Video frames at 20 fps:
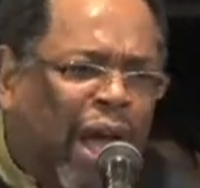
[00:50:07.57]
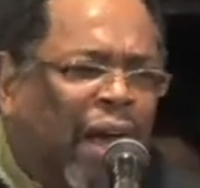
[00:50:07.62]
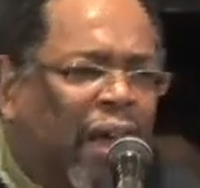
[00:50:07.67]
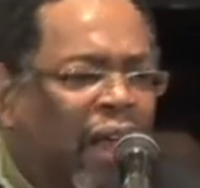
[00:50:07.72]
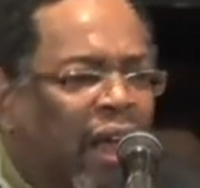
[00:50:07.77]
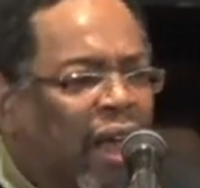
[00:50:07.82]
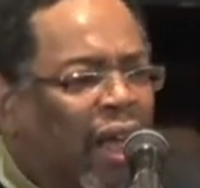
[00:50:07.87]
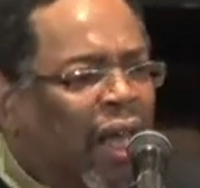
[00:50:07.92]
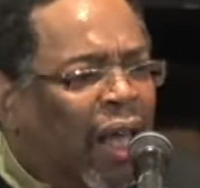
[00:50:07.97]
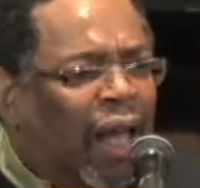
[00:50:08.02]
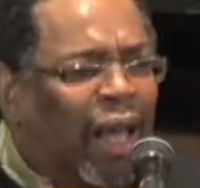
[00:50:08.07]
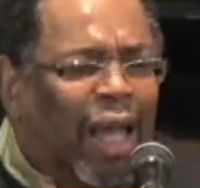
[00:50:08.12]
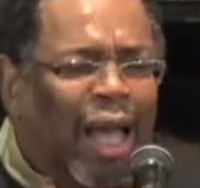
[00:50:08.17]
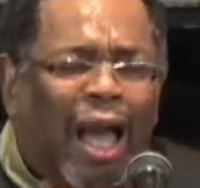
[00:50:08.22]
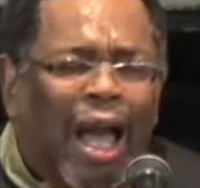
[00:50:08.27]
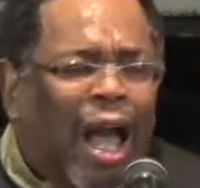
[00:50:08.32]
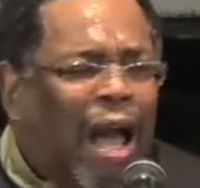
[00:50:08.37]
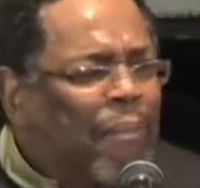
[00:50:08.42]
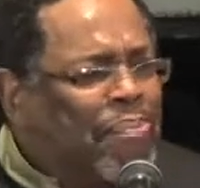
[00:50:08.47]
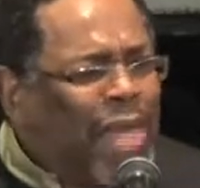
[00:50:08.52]

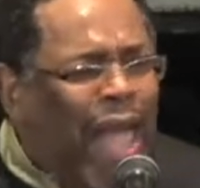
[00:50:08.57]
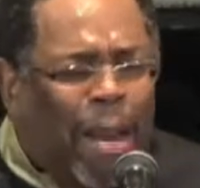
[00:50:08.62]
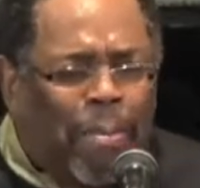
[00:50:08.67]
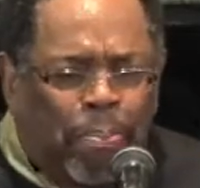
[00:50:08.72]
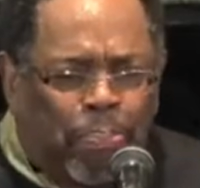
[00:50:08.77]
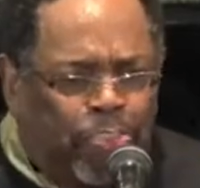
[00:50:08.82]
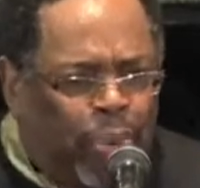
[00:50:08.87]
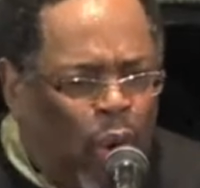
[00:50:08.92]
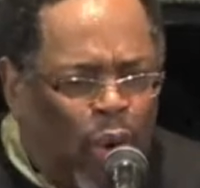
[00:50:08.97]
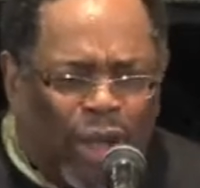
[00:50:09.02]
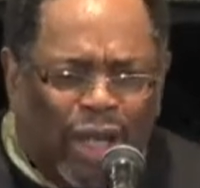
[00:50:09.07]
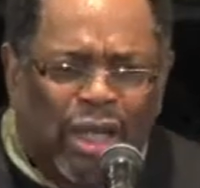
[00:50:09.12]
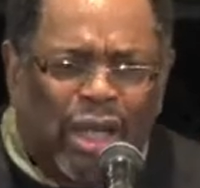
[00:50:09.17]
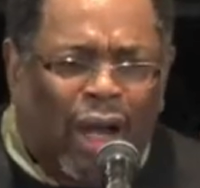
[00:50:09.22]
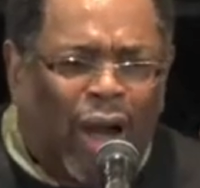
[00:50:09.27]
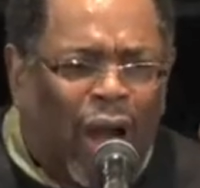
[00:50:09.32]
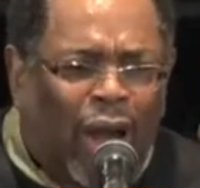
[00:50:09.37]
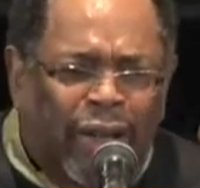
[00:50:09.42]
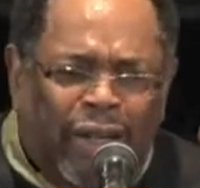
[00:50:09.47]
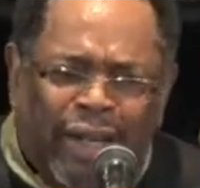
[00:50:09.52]
Uh, not
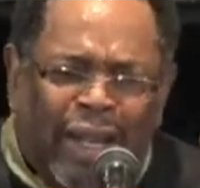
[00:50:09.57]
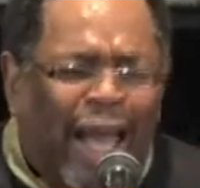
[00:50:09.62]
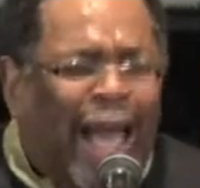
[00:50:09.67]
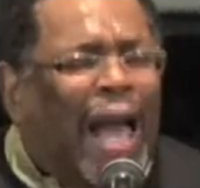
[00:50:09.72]
brokenhearted.